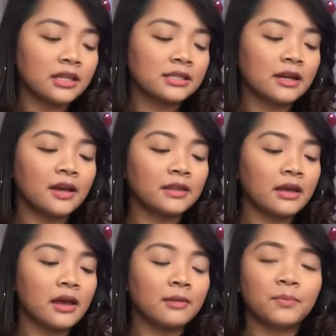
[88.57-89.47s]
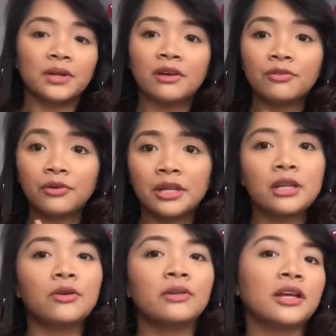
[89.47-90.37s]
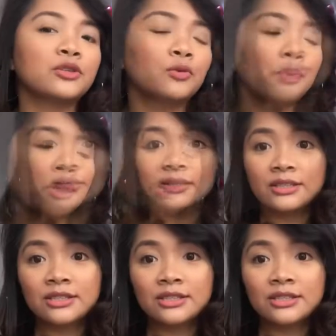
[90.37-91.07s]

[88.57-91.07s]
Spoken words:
inside yet, but I've already know like 2 products.